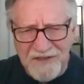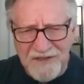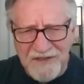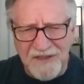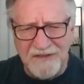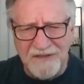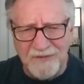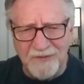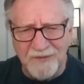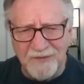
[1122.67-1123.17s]

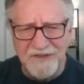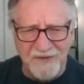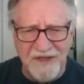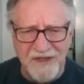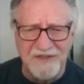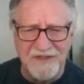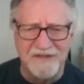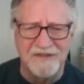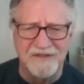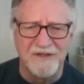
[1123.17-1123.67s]
Us in New
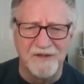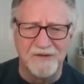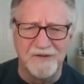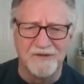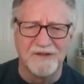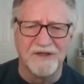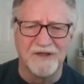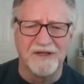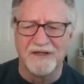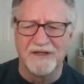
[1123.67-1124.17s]
York and
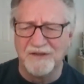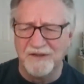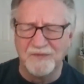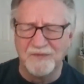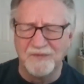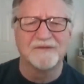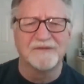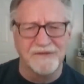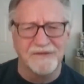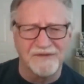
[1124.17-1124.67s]
you were?"
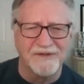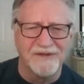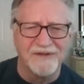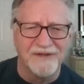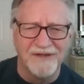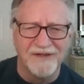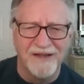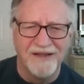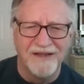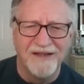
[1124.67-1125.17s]

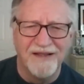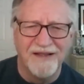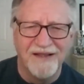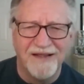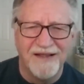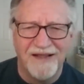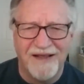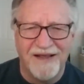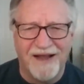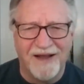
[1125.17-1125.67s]
I
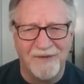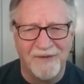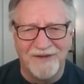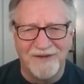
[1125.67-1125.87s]
would, would love